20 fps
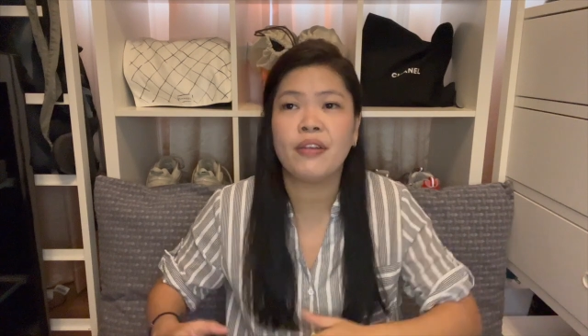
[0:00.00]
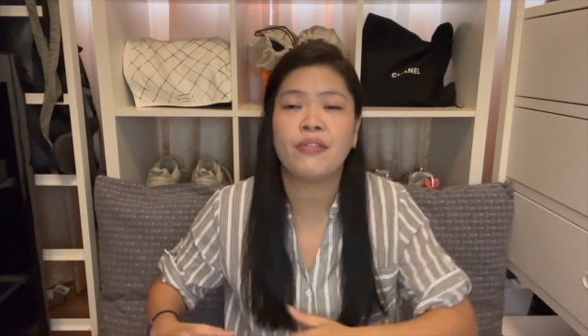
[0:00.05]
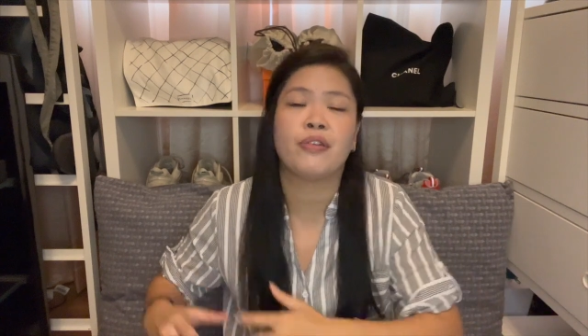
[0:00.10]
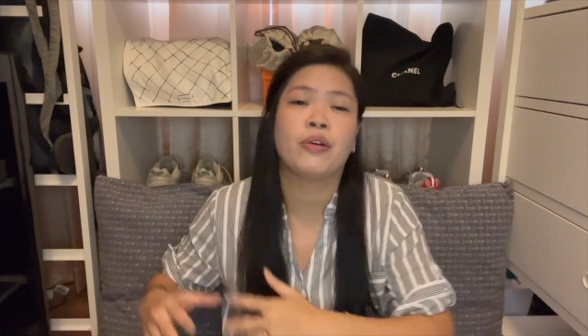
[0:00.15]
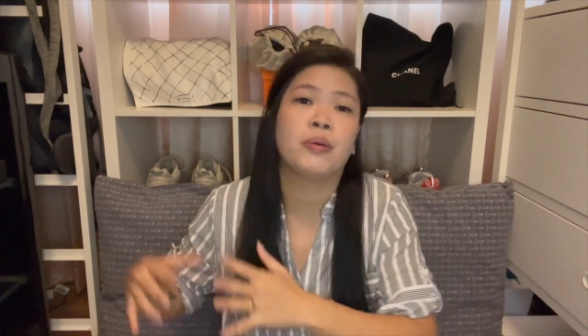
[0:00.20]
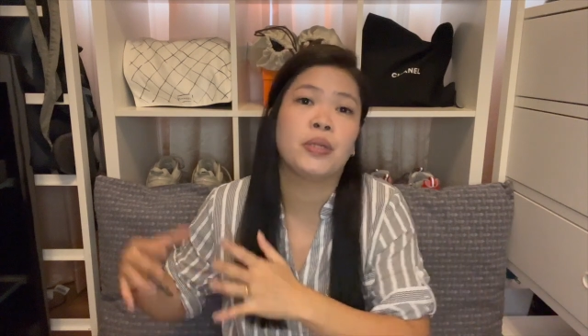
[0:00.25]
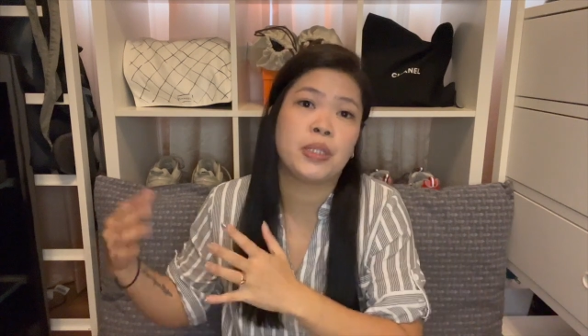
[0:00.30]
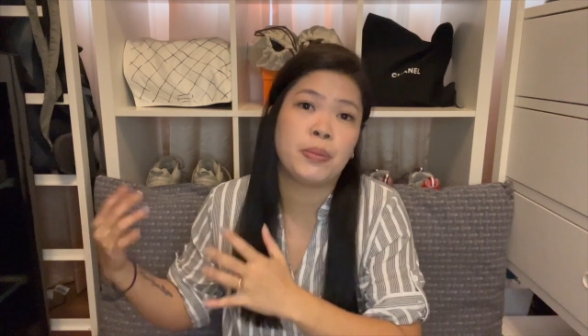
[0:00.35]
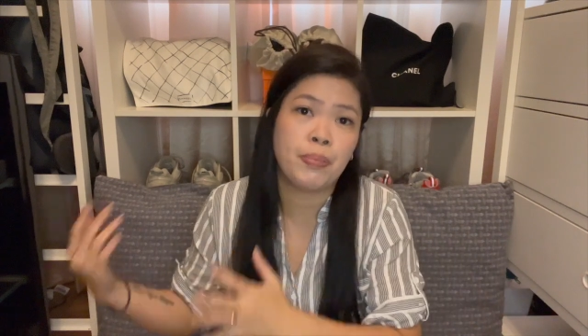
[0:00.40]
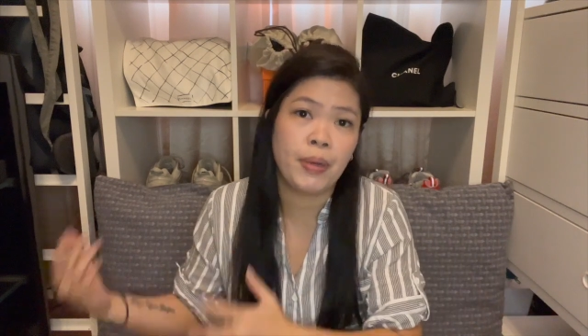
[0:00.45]
it
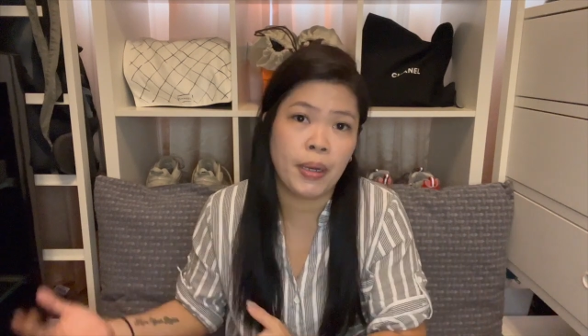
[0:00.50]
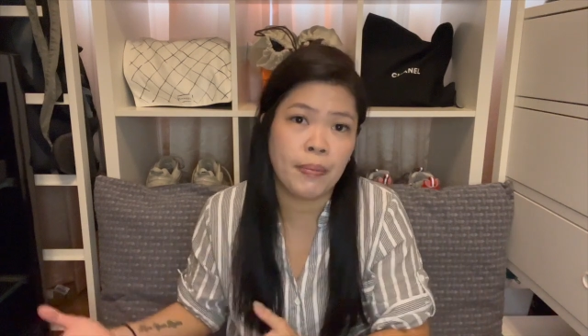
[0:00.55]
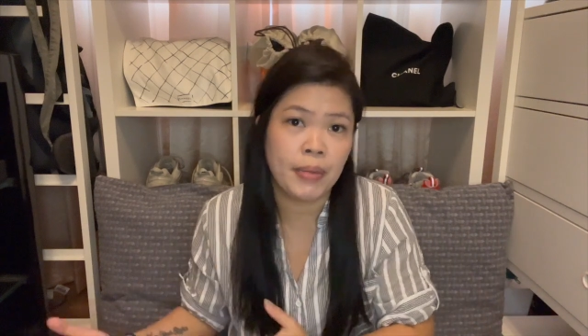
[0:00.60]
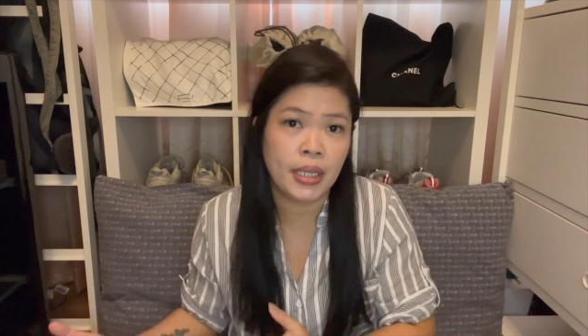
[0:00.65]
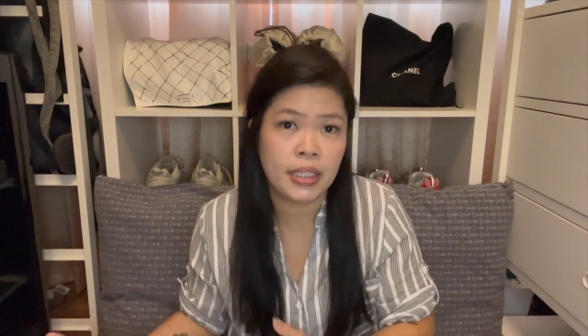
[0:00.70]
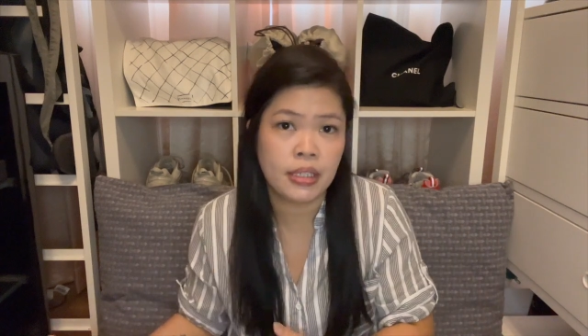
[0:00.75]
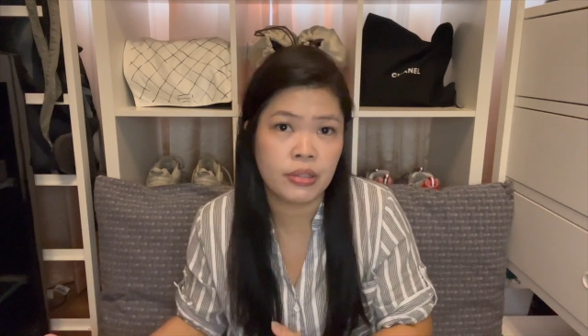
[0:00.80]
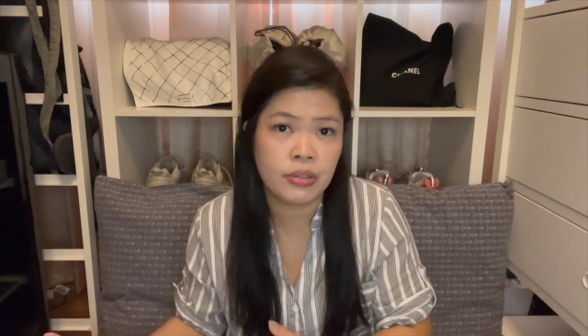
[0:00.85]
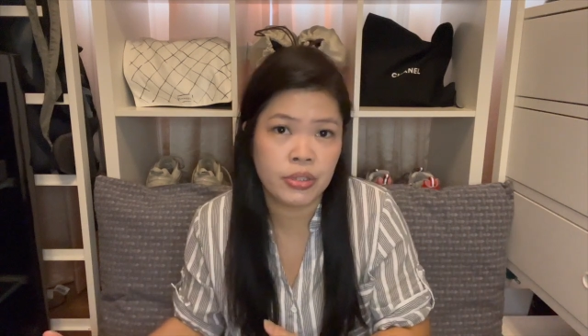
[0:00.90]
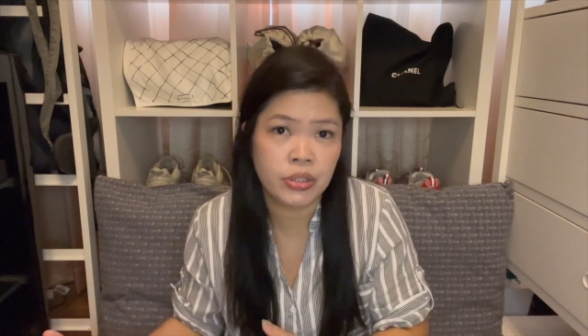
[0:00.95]
from a
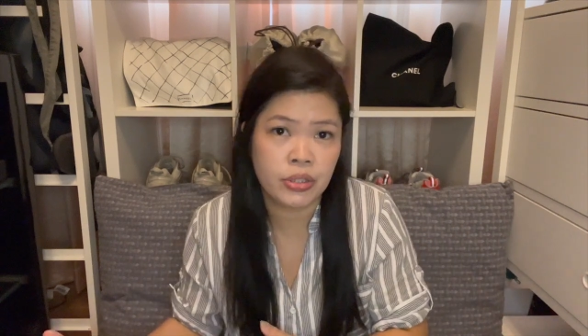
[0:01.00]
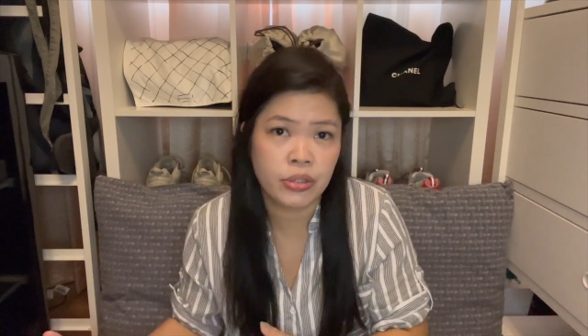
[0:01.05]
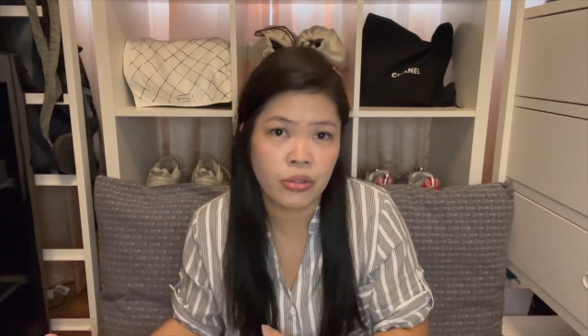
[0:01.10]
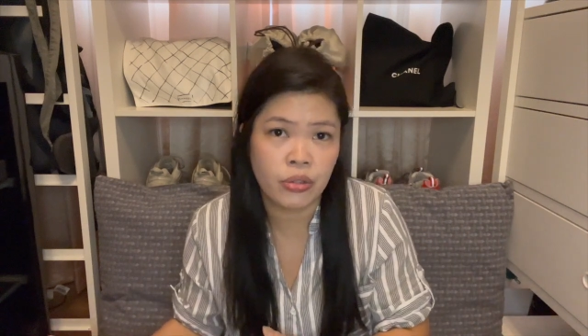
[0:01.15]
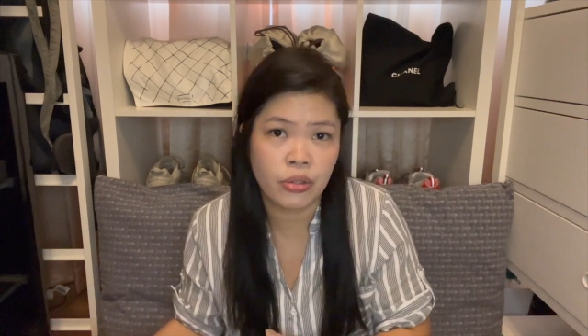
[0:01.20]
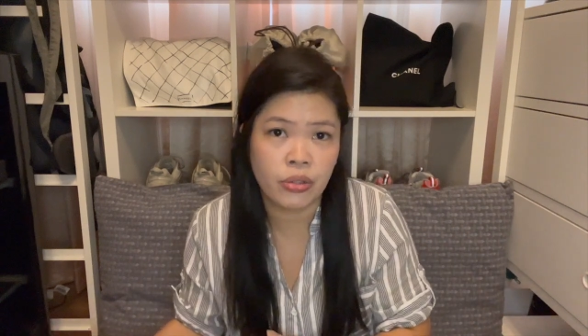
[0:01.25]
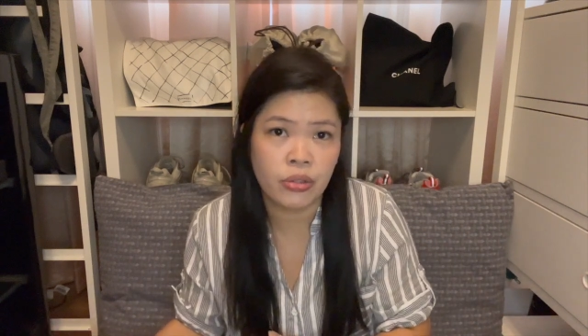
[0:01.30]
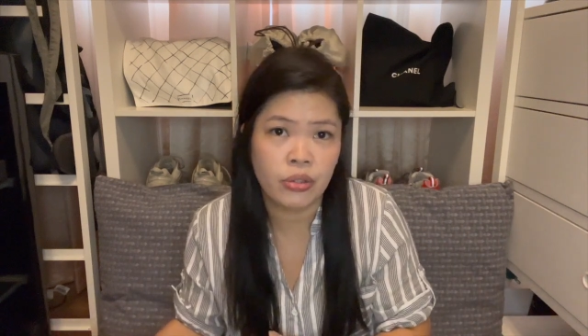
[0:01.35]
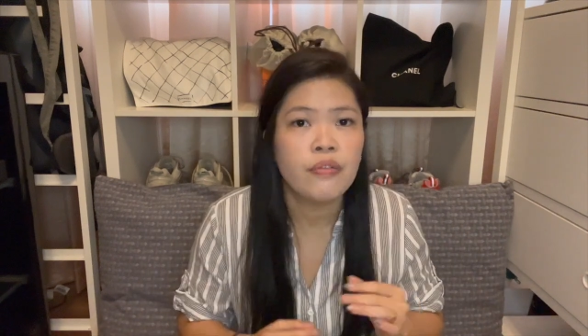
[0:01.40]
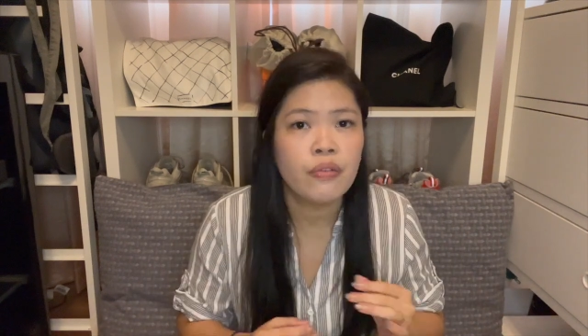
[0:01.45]
departmental
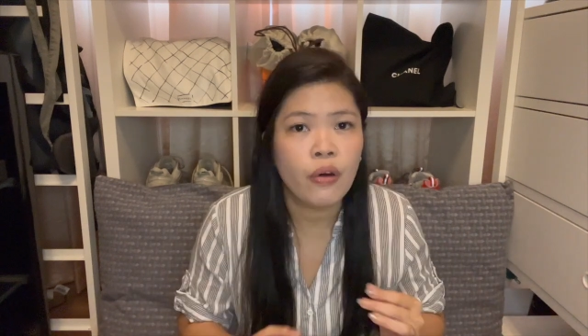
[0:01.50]
store.